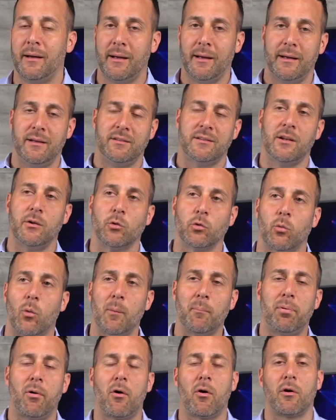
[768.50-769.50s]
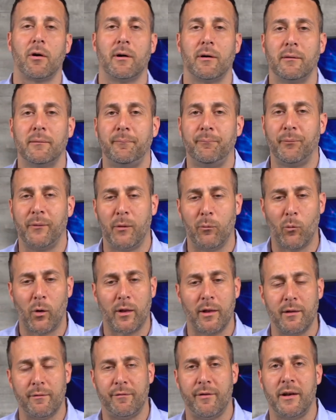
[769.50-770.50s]
He said, there was one part in one of
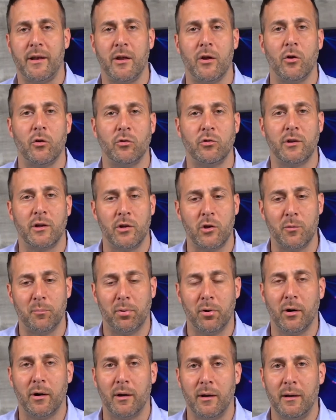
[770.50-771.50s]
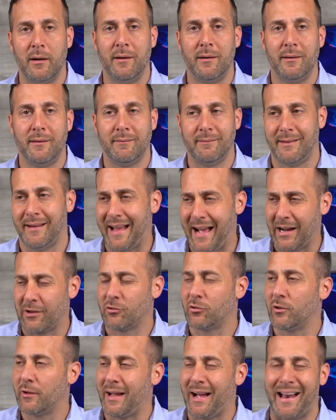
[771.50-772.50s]
the videos that you put that
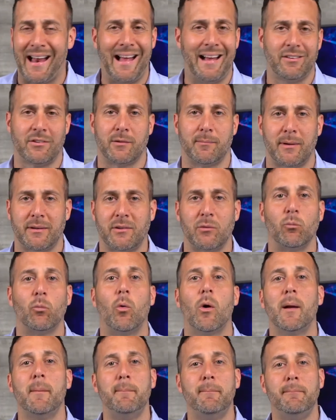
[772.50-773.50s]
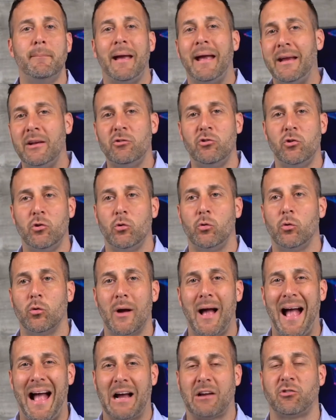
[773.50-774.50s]
actually, I asked him, I said, what made you
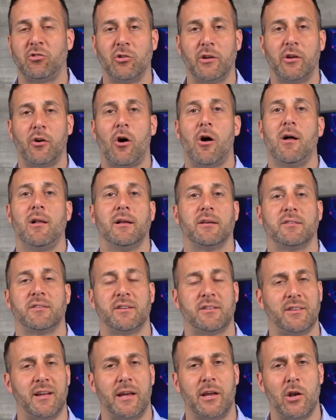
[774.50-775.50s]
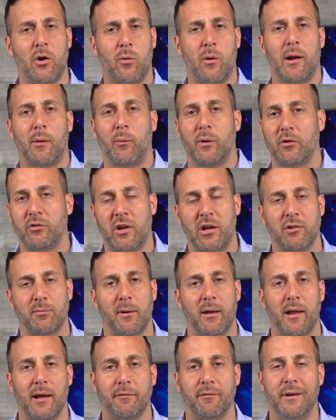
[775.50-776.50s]
actually call us to say, you know what, I want to change my
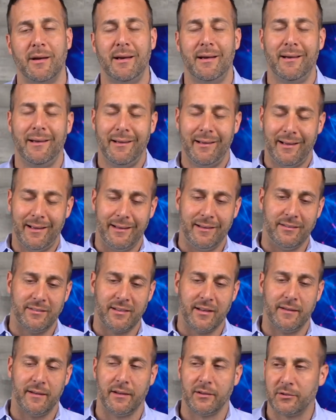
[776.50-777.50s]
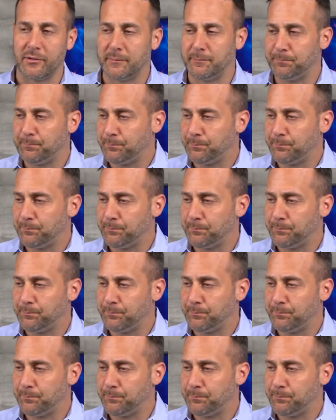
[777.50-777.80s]
life? And he said this.